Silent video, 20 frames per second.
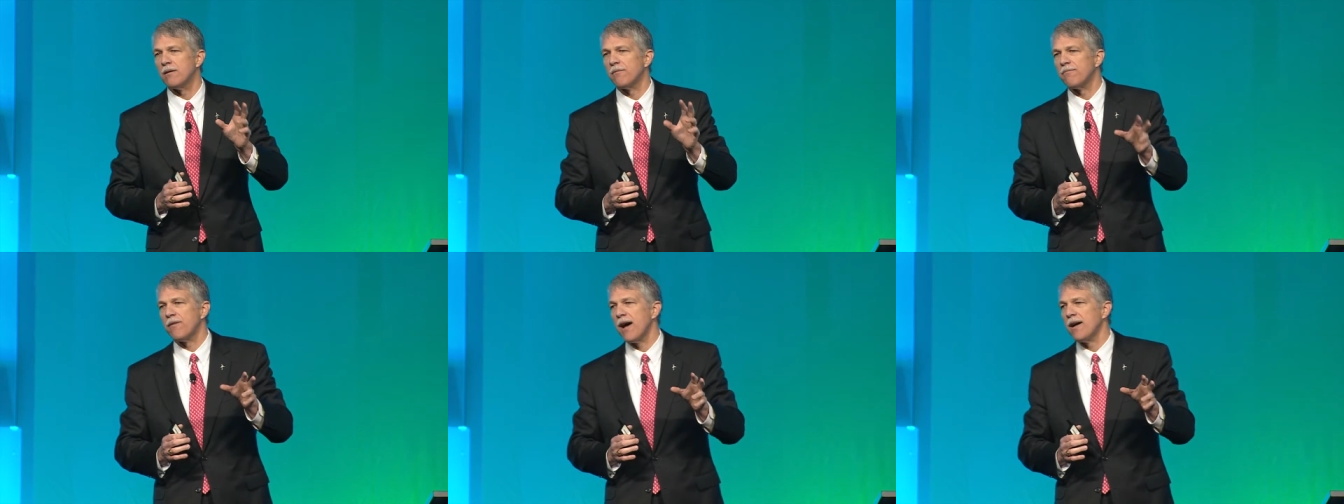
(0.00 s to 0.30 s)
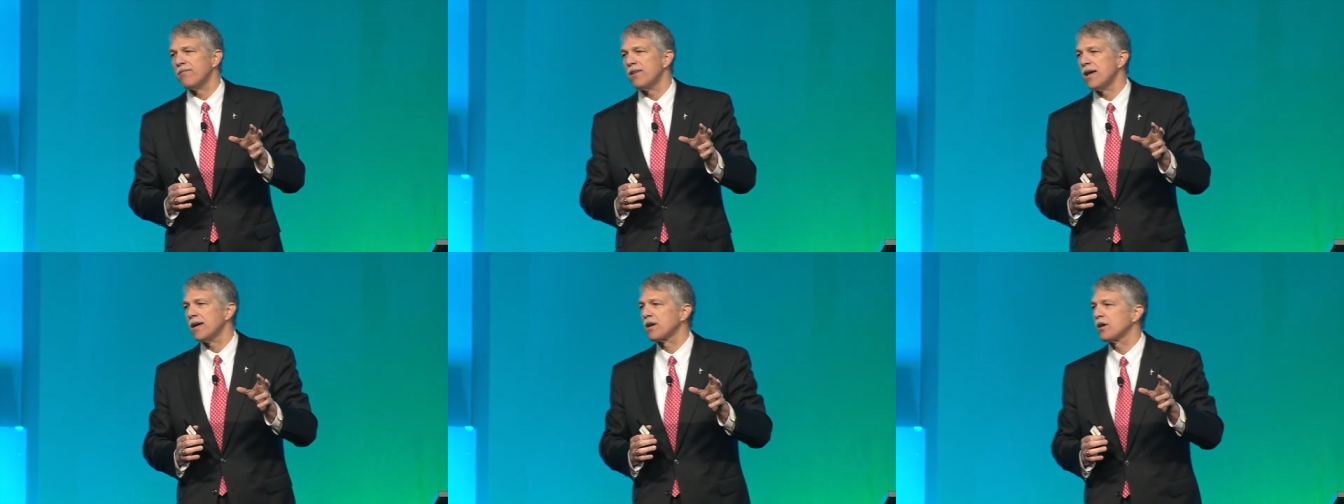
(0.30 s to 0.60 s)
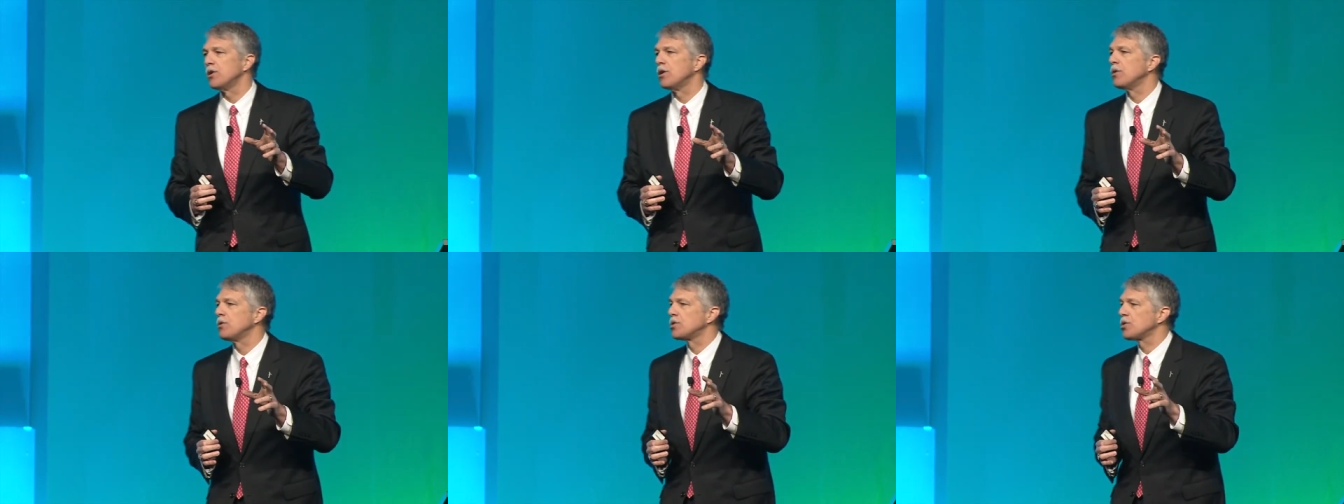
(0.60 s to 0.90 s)
a five day
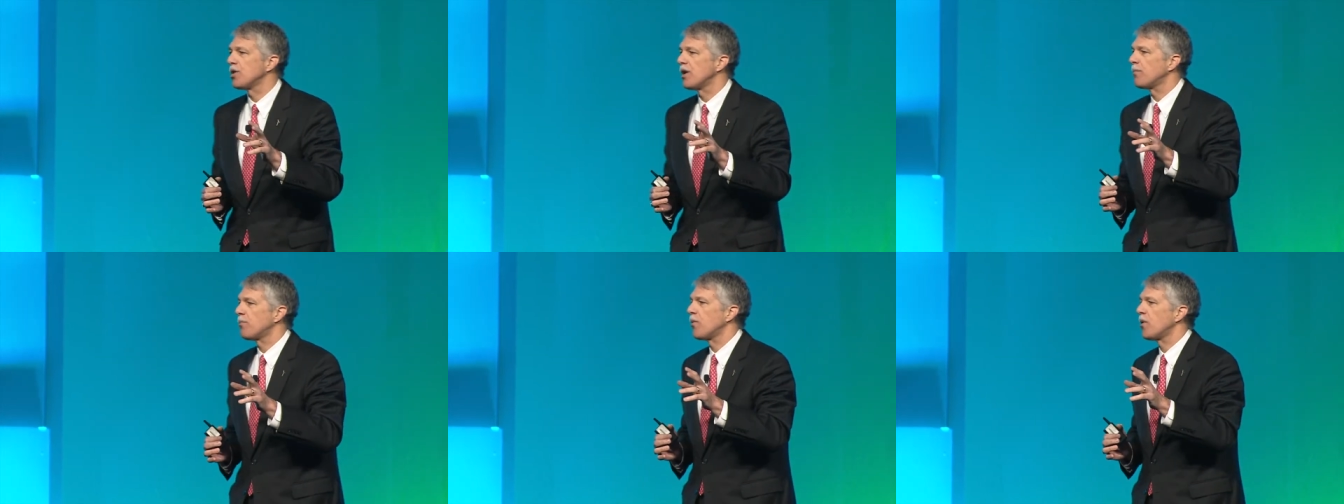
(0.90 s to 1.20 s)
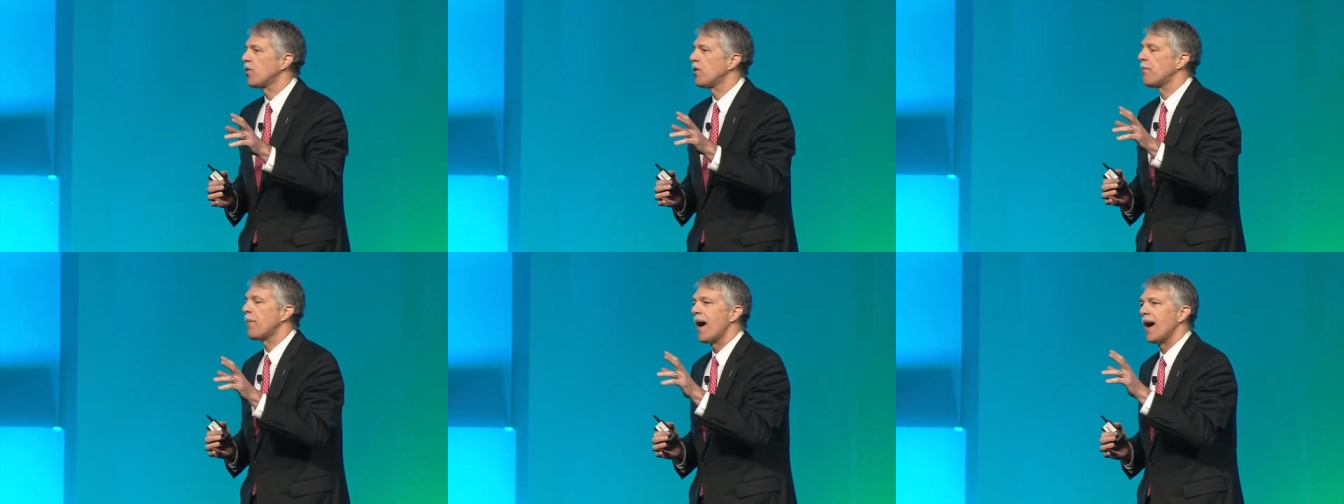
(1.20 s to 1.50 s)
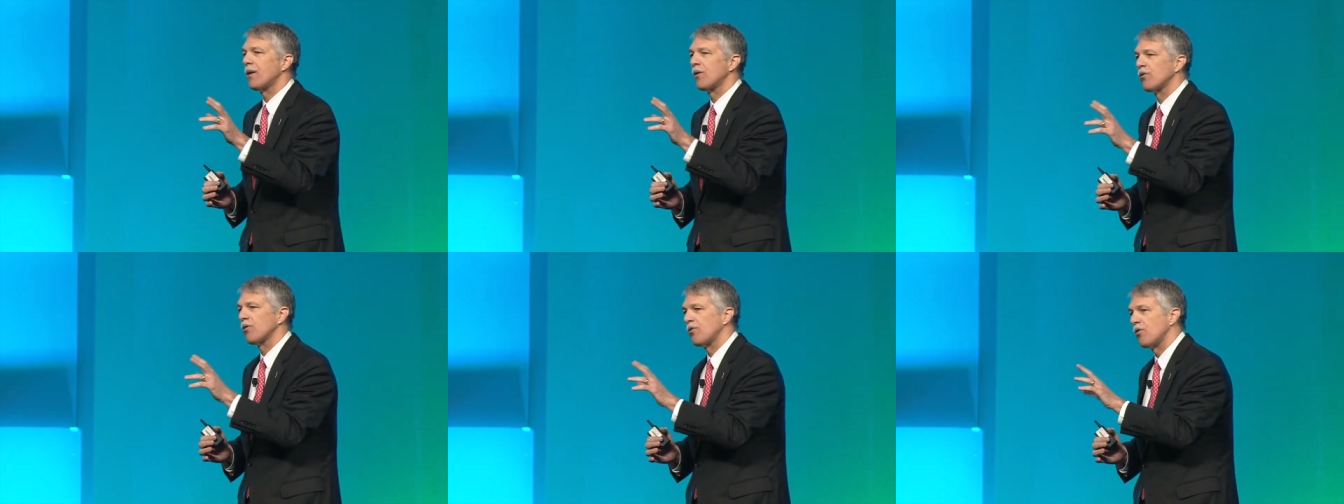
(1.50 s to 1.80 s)
canoe trip where we
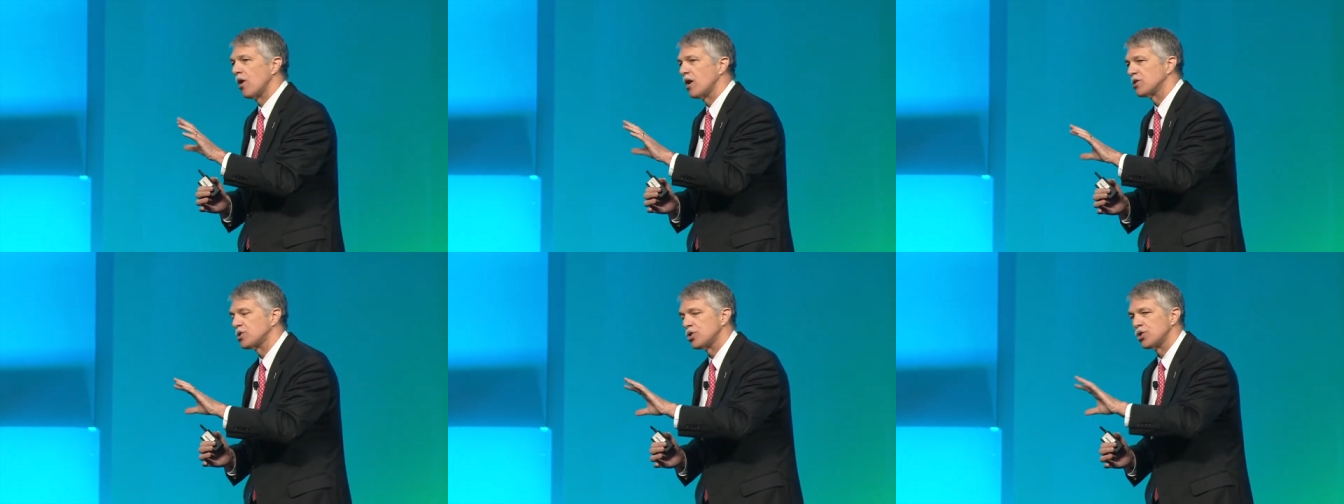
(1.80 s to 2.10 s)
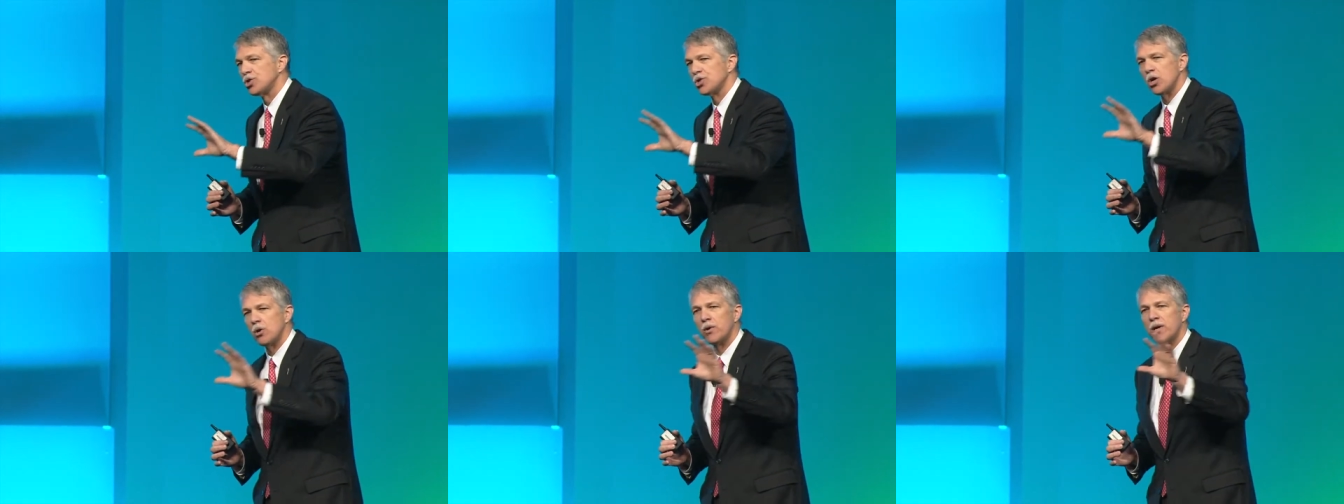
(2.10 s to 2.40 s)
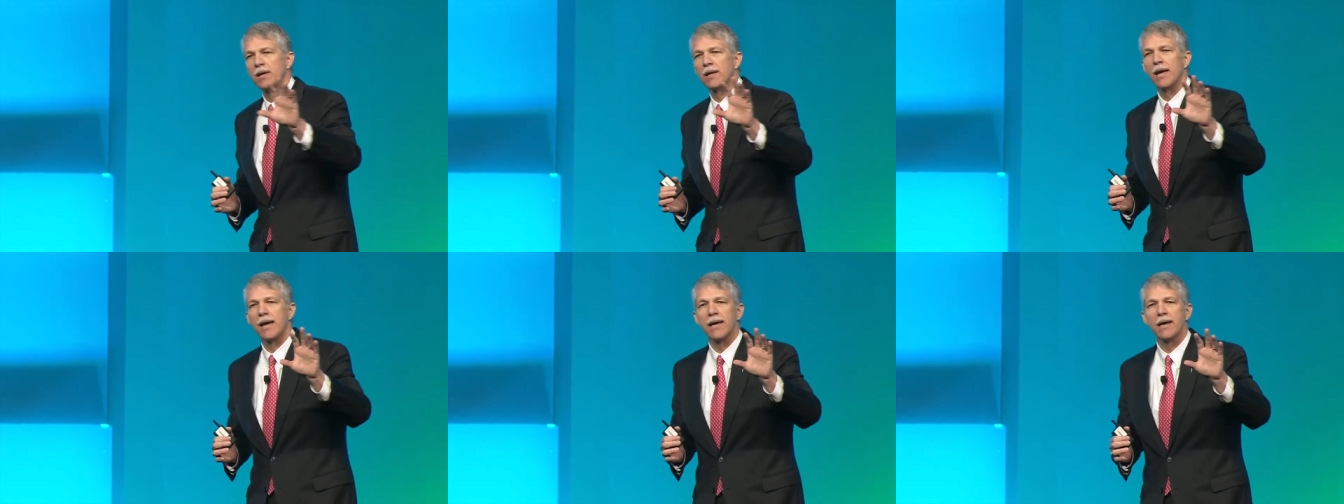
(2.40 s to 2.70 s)
paddled across
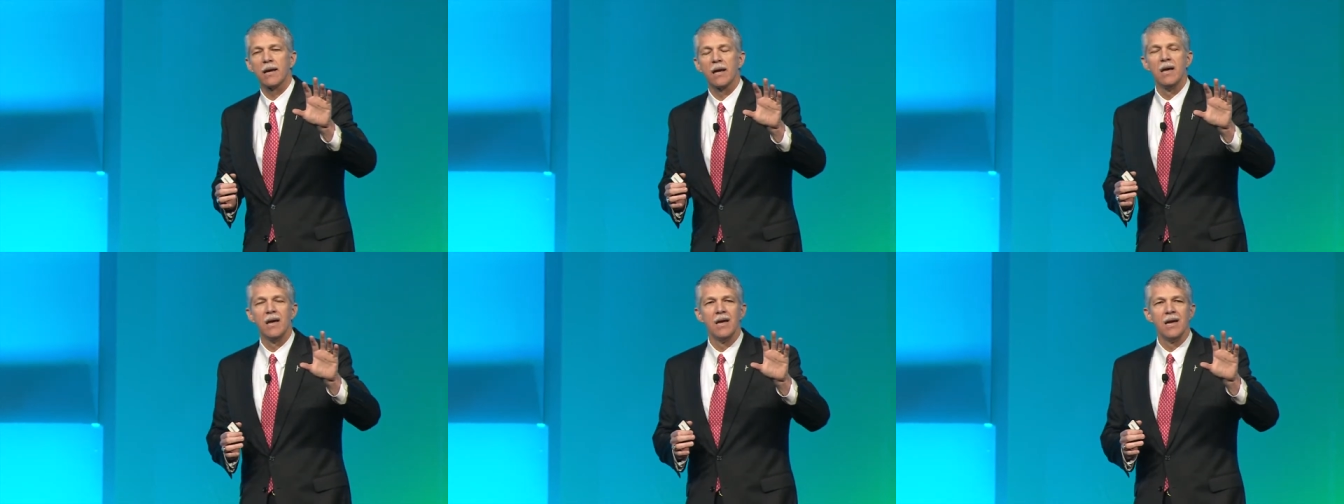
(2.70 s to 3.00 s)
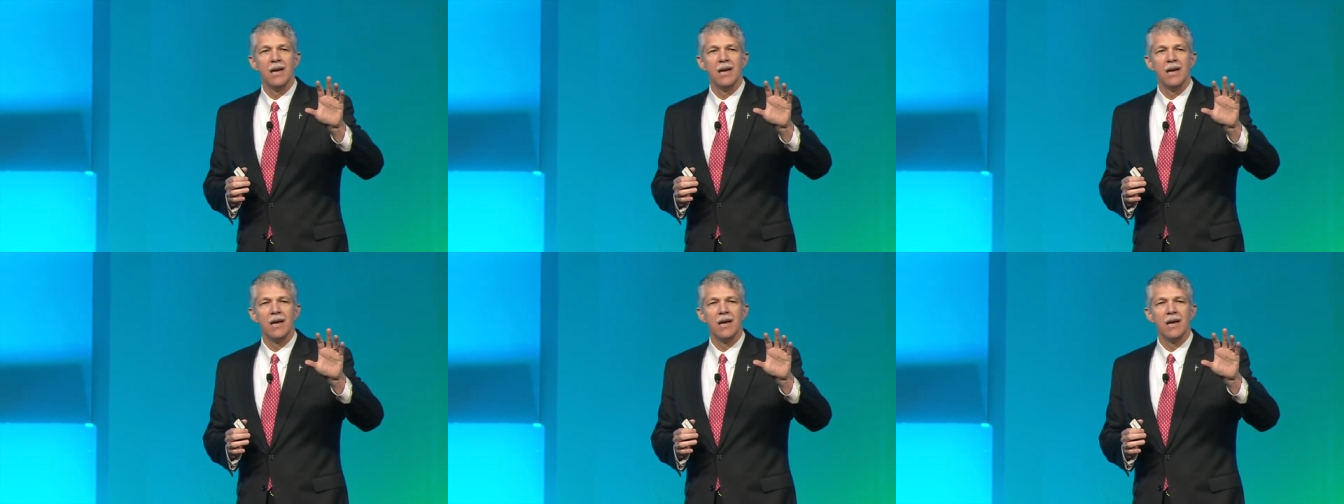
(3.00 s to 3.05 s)
Shoshone Lake.